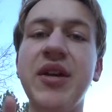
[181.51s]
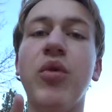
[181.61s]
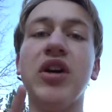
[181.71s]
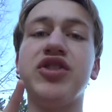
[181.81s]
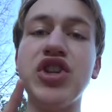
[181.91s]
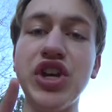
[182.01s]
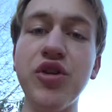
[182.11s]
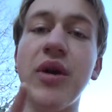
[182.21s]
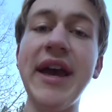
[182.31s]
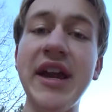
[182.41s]
He wants
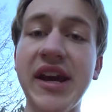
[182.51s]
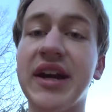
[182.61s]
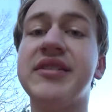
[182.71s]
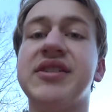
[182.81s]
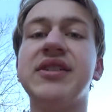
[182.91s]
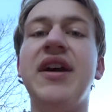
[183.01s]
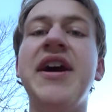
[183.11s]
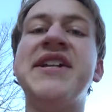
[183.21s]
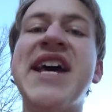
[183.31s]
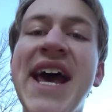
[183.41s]
you idiots
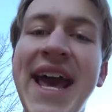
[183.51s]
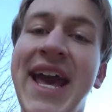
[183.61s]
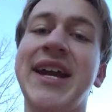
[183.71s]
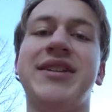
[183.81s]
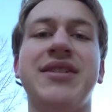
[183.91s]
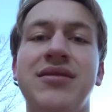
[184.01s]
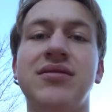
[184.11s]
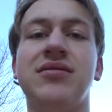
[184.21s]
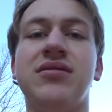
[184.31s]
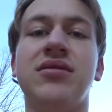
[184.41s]
to hate.
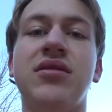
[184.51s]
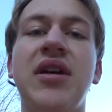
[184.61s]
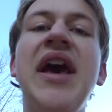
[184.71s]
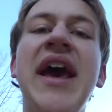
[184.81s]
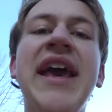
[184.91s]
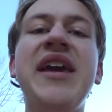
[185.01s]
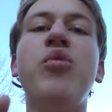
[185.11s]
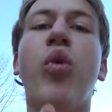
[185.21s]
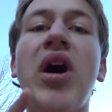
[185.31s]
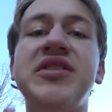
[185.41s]
He
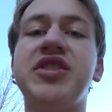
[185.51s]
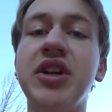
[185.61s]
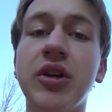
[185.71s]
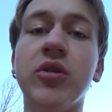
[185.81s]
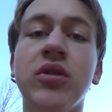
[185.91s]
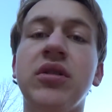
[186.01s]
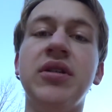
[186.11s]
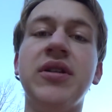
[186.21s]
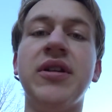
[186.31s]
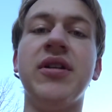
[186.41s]
wants you
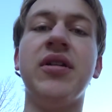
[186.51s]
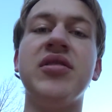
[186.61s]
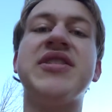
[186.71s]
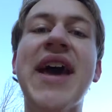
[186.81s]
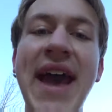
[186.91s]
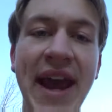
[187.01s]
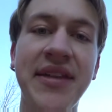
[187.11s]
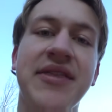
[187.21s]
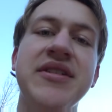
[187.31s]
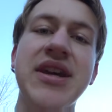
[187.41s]
to
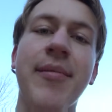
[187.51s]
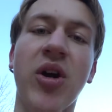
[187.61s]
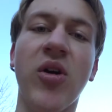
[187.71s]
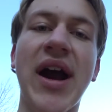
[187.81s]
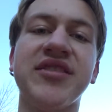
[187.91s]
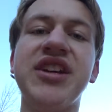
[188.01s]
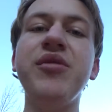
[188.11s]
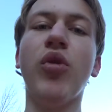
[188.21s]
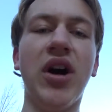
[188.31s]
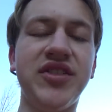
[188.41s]
hate the Democrats. He
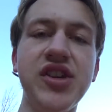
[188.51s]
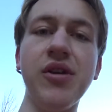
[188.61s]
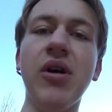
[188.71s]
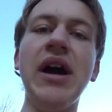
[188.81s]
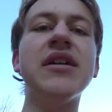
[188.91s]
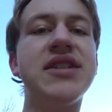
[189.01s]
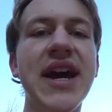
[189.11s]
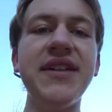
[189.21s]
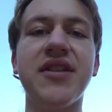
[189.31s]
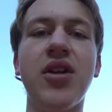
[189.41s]
wants you to
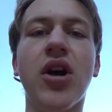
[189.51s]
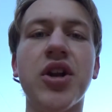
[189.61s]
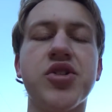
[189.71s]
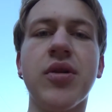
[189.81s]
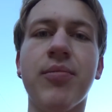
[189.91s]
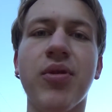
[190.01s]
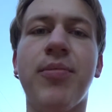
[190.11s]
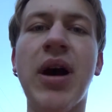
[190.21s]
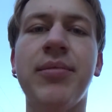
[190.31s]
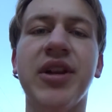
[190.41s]
hate the non-Trump
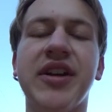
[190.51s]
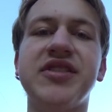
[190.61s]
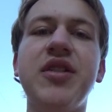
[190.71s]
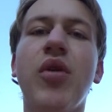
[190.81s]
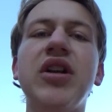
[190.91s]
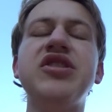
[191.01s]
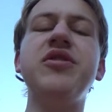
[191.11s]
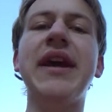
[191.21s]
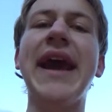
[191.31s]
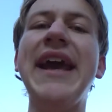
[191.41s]
Republicans. He wants you
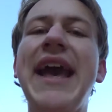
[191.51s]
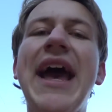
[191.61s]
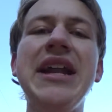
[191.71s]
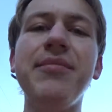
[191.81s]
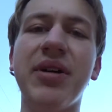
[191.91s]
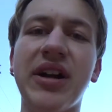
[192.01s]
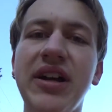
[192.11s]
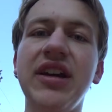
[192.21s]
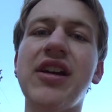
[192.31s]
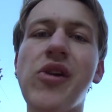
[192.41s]
to hate
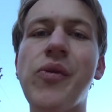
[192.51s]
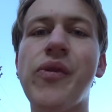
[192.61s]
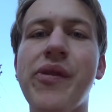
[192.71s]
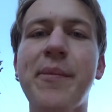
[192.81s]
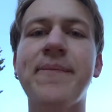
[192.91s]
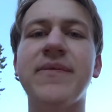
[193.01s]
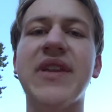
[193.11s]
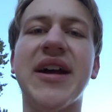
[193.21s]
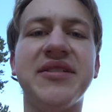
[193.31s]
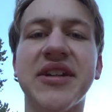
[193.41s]
anybody
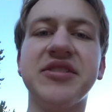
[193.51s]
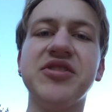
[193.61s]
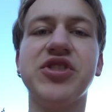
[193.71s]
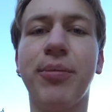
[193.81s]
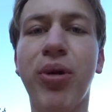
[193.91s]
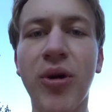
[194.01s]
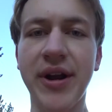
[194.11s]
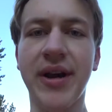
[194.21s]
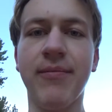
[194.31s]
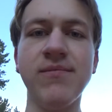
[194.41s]
that doesn't support
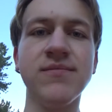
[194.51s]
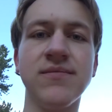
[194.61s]
him.